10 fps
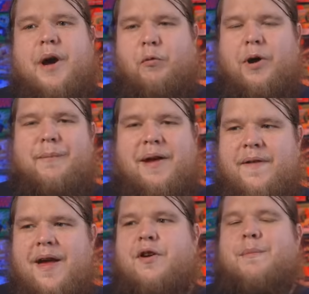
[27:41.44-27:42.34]
But one of
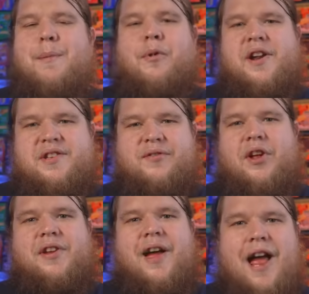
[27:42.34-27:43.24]
my favorite memories
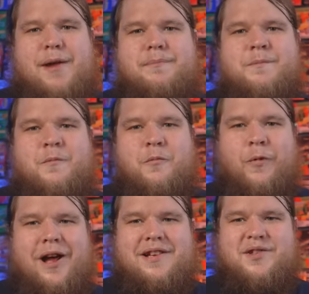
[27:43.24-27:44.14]
of all time
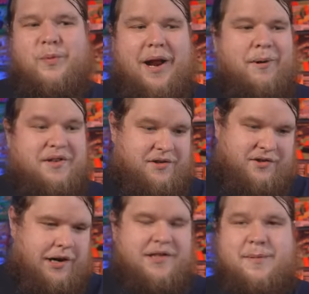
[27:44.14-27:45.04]
was when I went
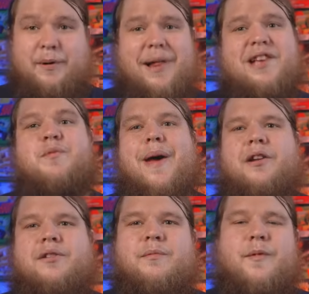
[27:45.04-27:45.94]
to Jared's Blaster
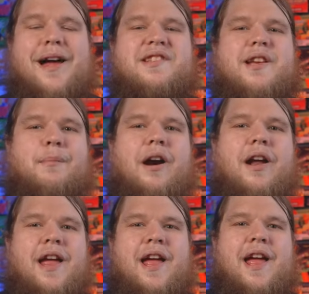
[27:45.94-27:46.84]
Battle last
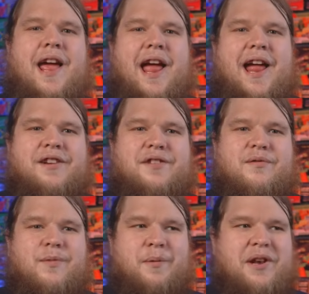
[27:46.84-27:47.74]
summer,
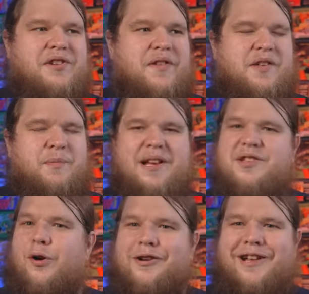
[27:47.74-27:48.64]
and we went to this
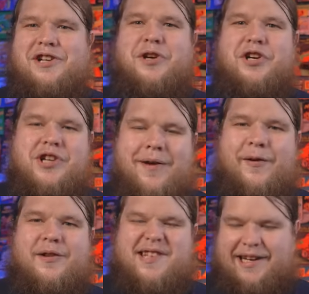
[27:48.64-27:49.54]
place called Electric
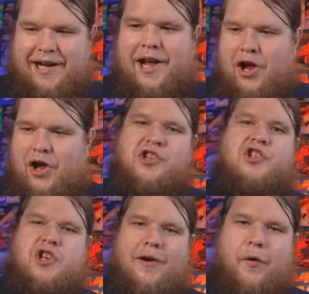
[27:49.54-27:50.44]
Shuffle. It's like a
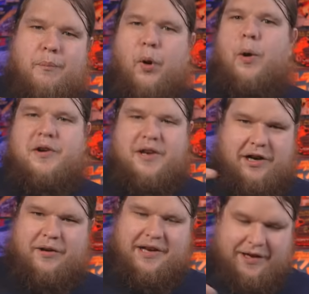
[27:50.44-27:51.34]
shuffle board.
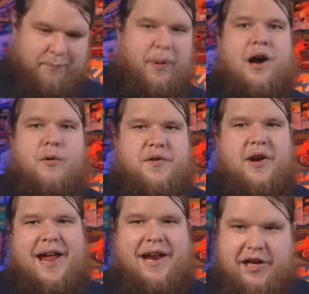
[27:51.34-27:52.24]
you know, you got the puck
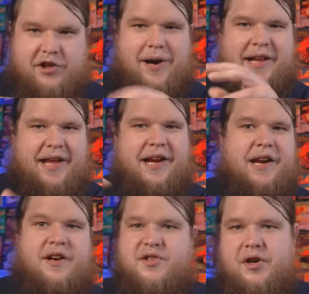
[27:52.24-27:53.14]
with your hand, and you try to
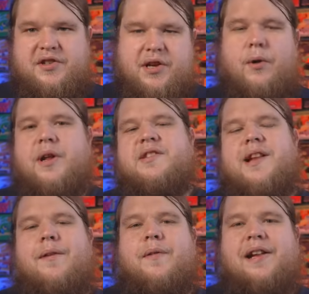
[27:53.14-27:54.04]
get in in a certain zone
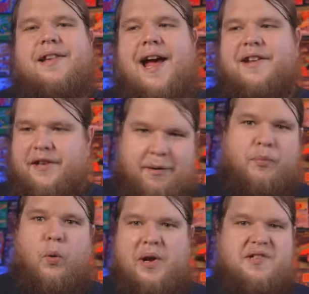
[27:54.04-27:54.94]
and stuff like that, and
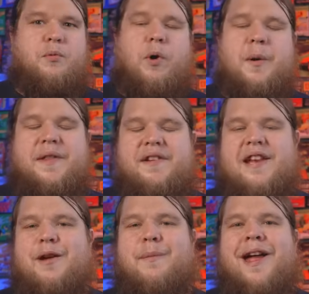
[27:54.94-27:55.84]
get points and work with a
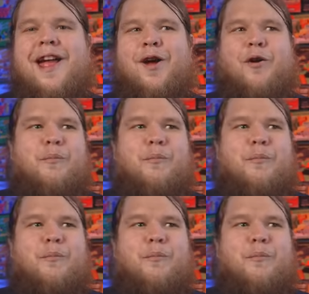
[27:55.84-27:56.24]
team.